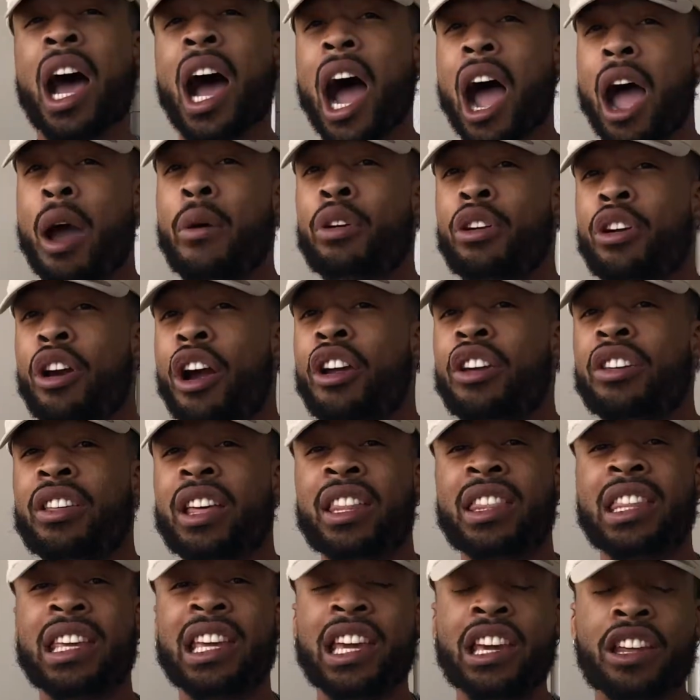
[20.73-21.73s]
I would argue
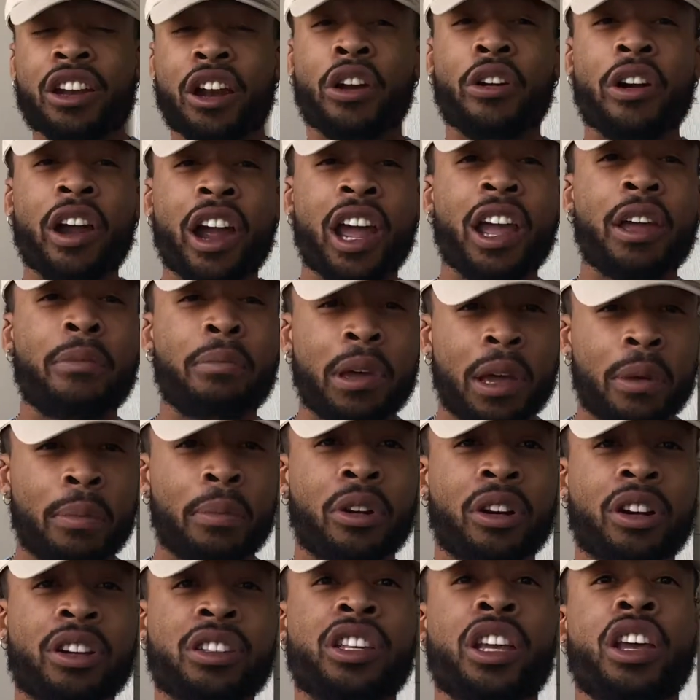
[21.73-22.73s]
that the NRA
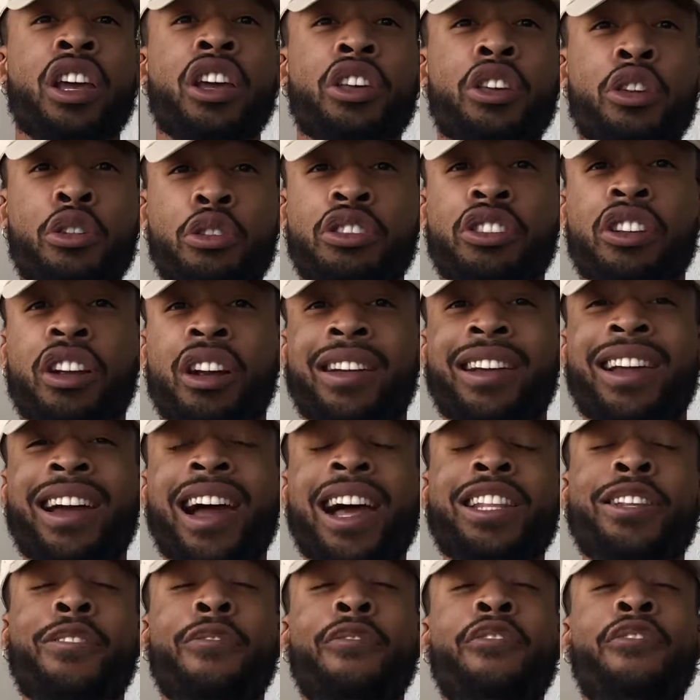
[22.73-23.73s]
members use their
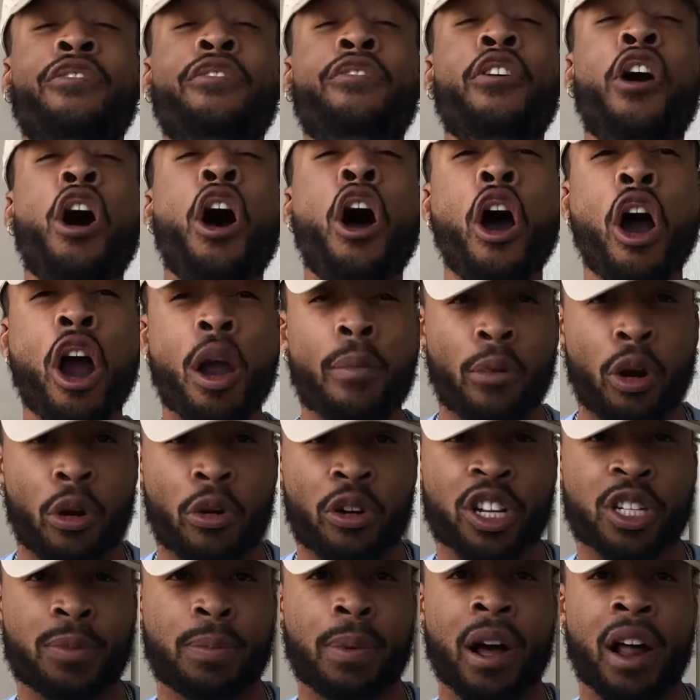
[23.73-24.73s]
guns far more
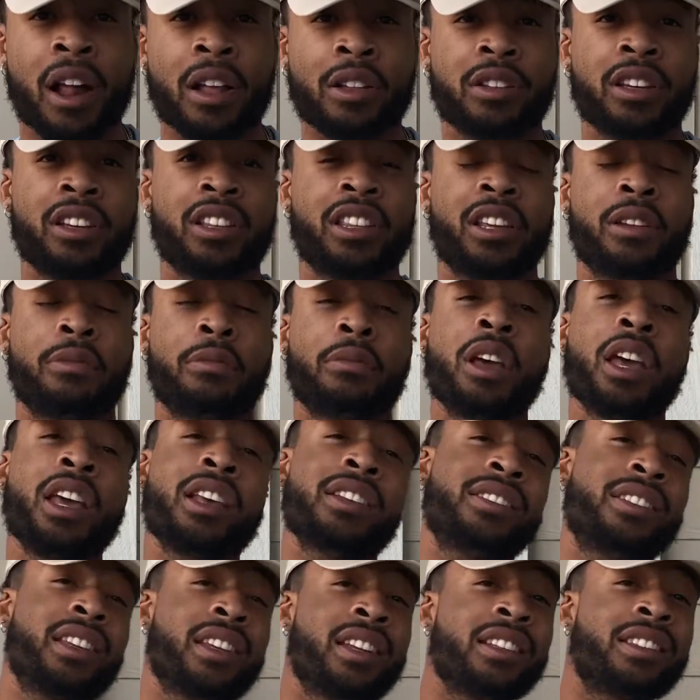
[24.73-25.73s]
responsibly than
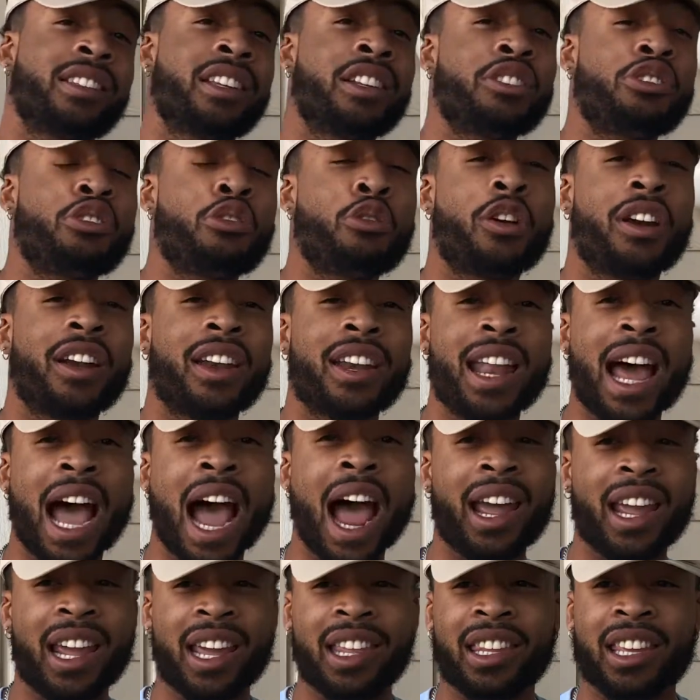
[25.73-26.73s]
citizens who are
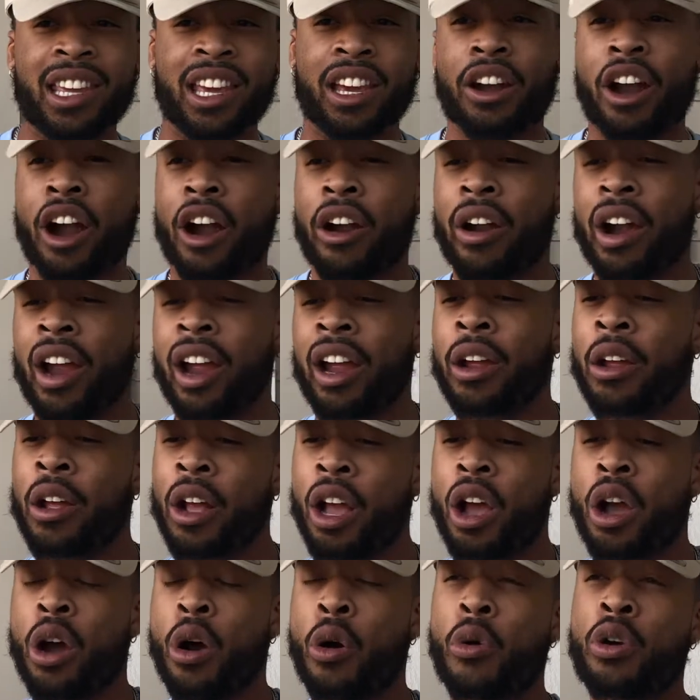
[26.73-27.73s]
not in the NRA.
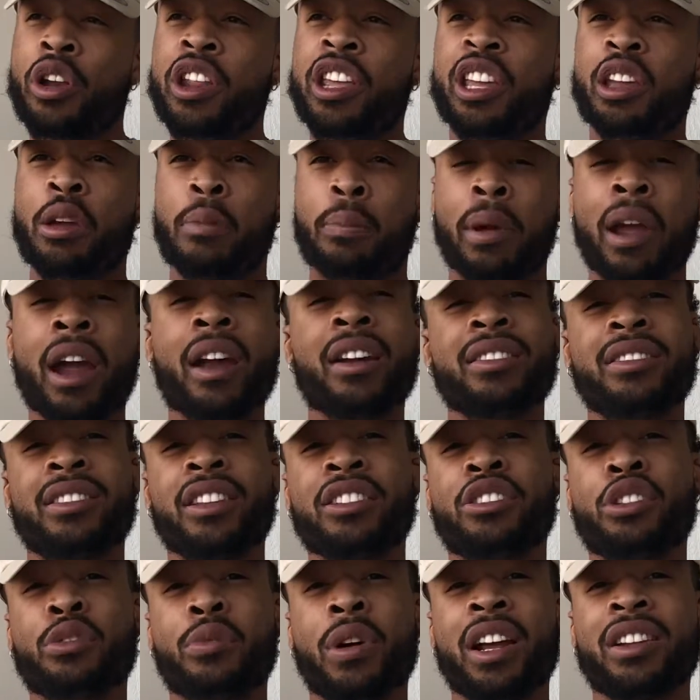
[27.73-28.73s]
When you compare to
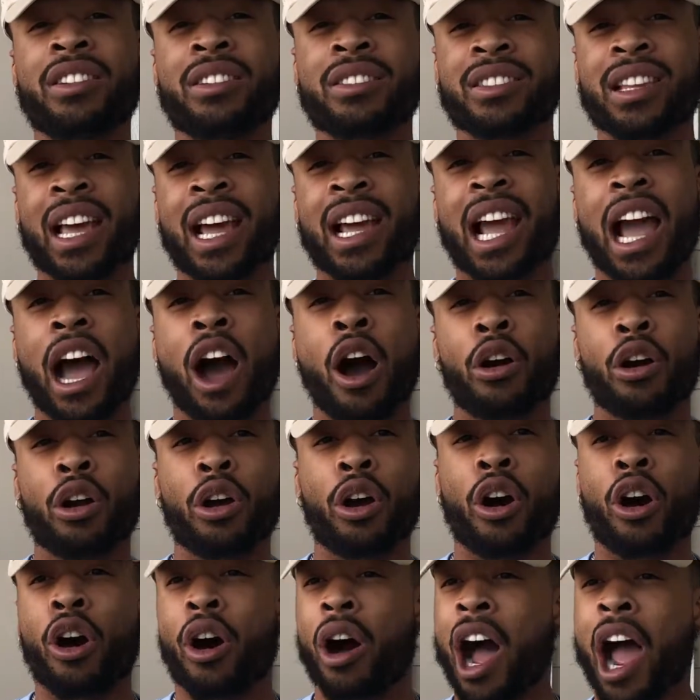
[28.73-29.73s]
situations like
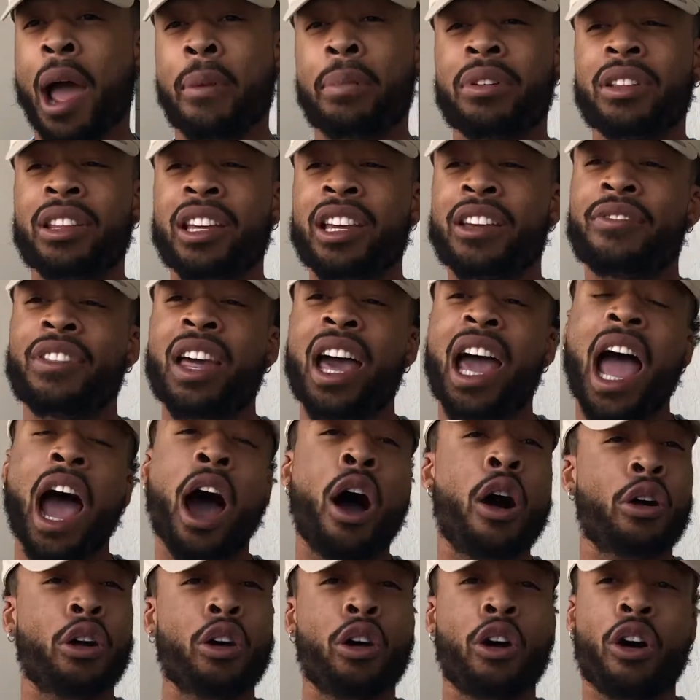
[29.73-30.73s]
alcohol, I believe that
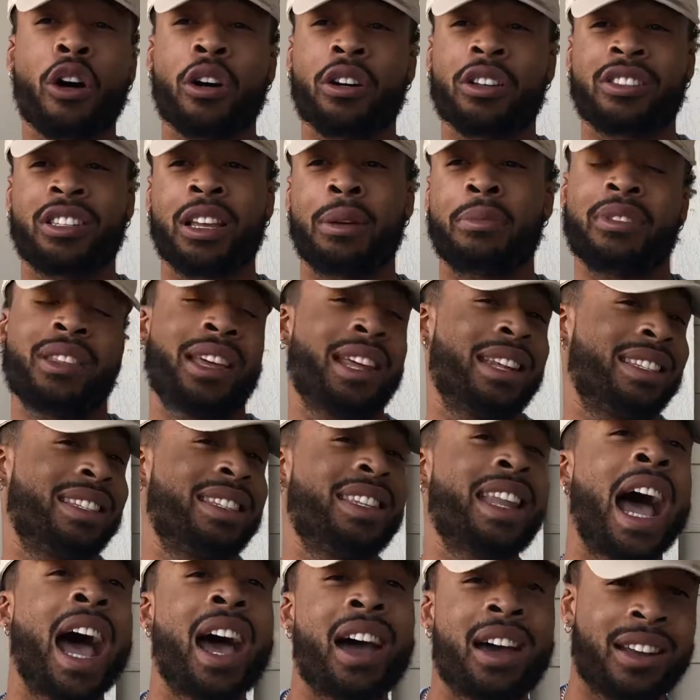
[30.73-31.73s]
alcohol is something that is
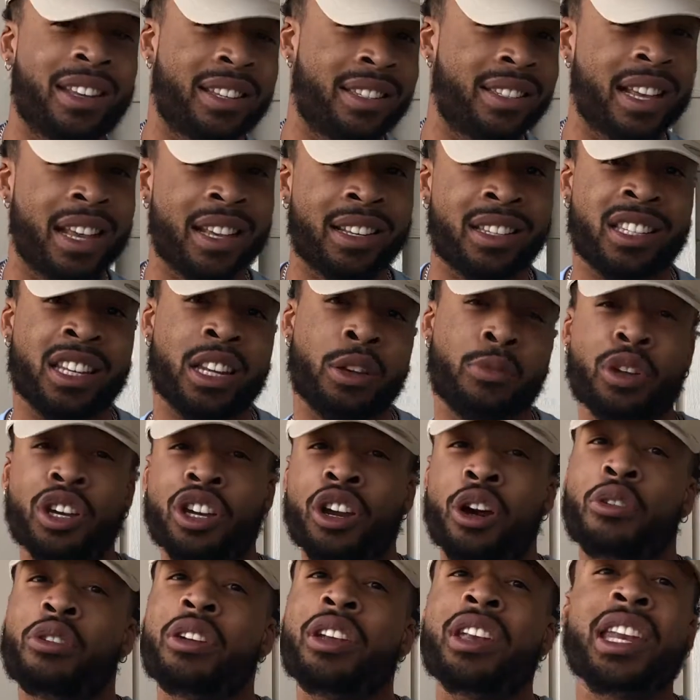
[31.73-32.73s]
not a necessity. We
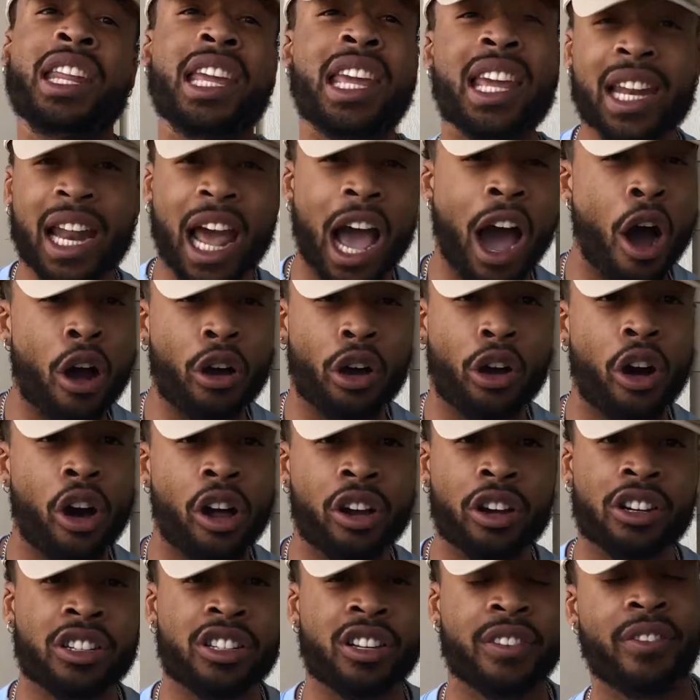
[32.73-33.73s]
don't need
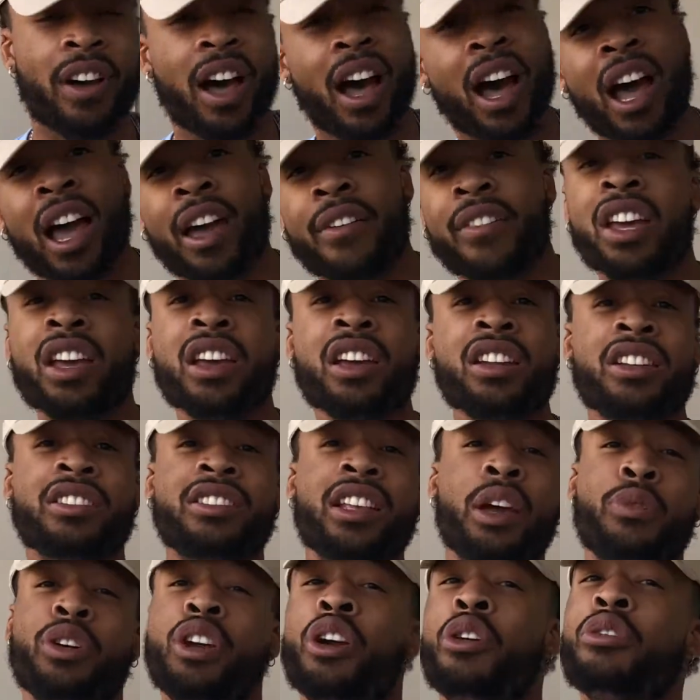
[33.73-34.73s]
alcohol to survive, just
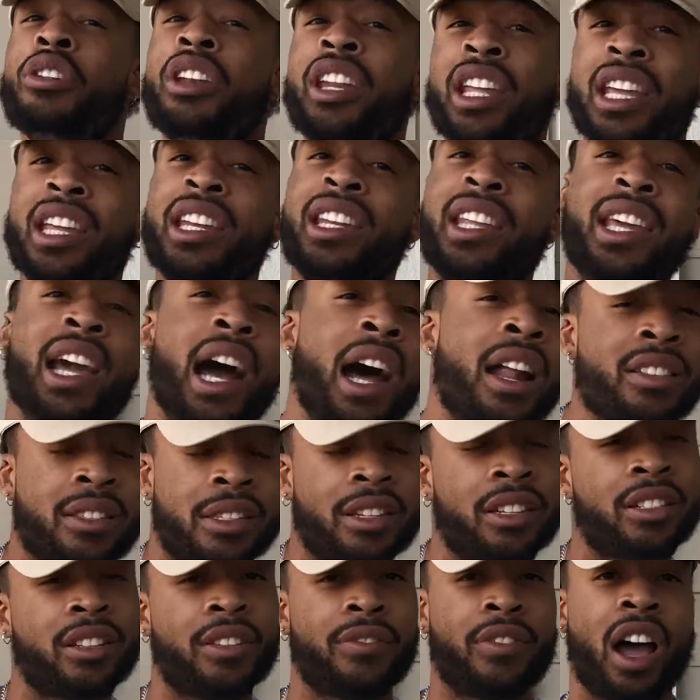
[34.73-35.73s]
like we don't need
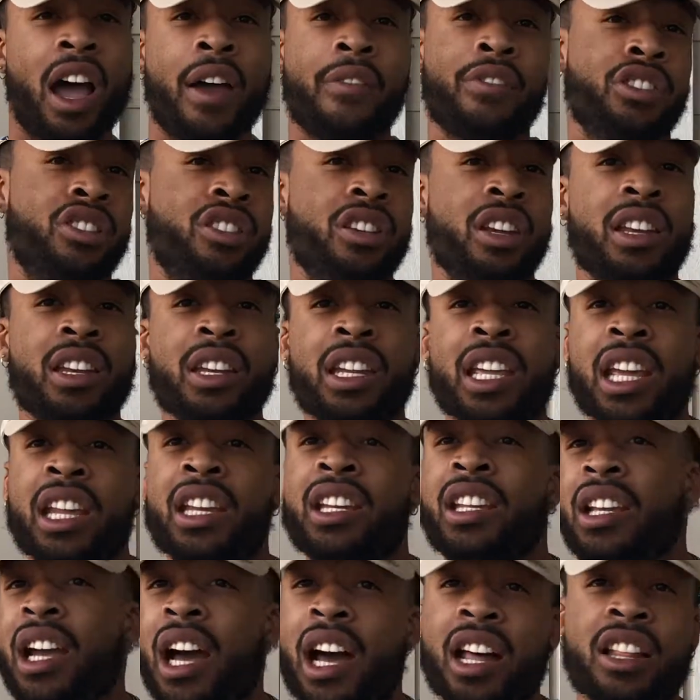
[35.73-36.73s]
guns to survive. You shouldn't
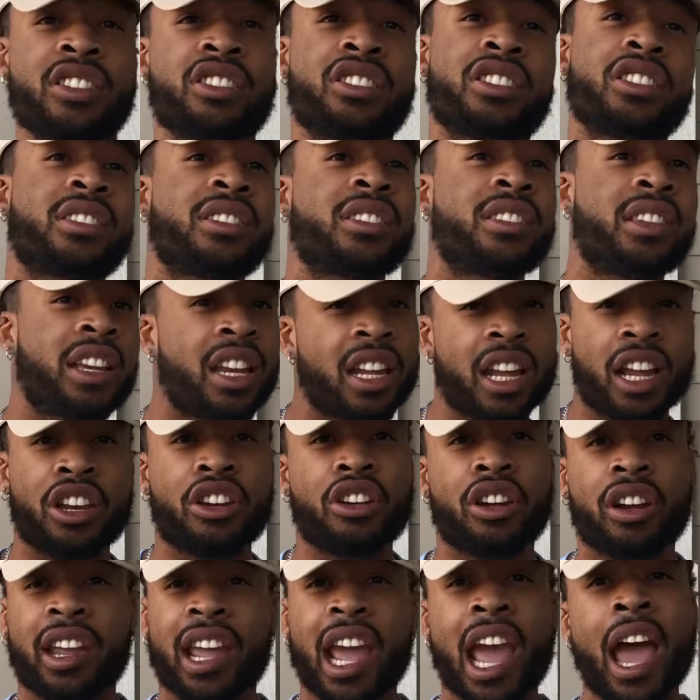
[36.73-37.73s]
need guns just sitting in
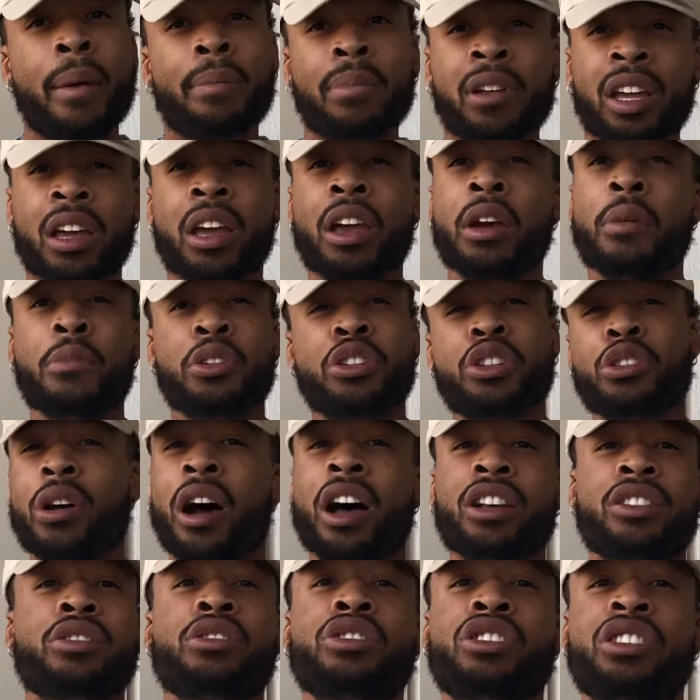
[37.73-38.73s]
your cabinet, but you
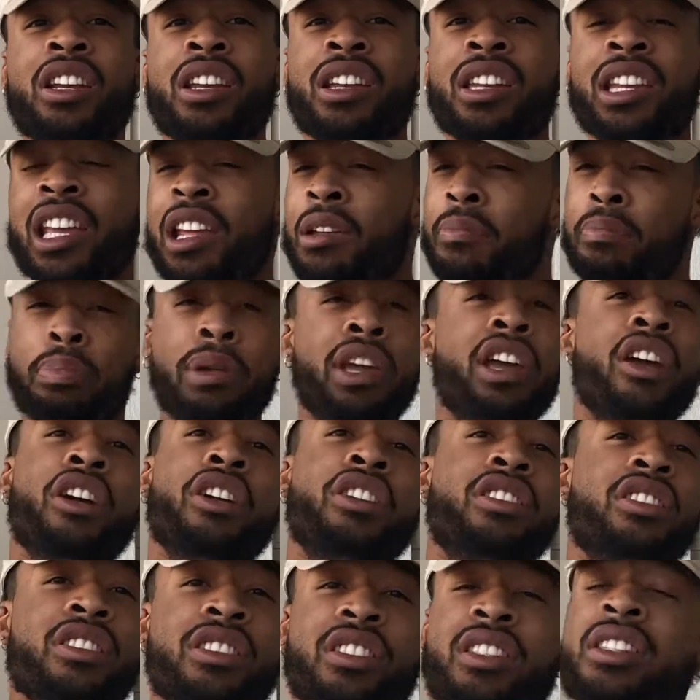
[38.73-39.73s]
also shouldn't need
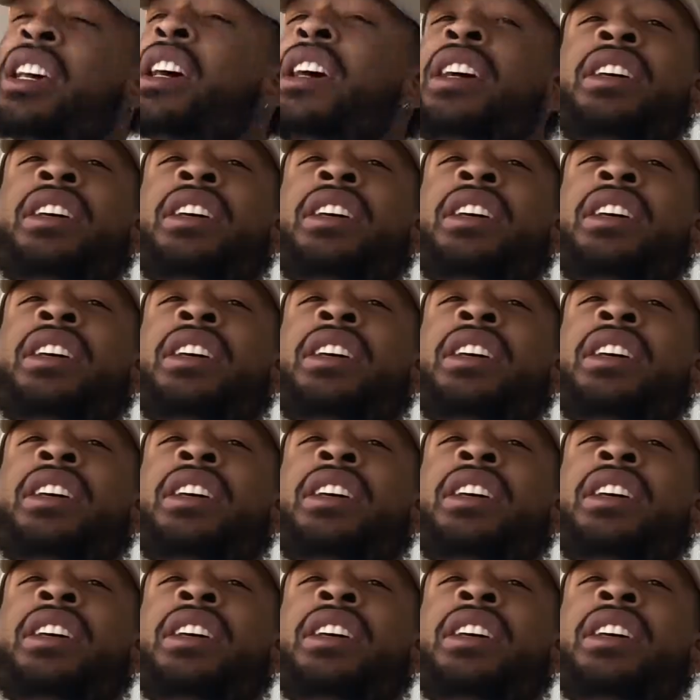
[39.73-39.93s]
beer just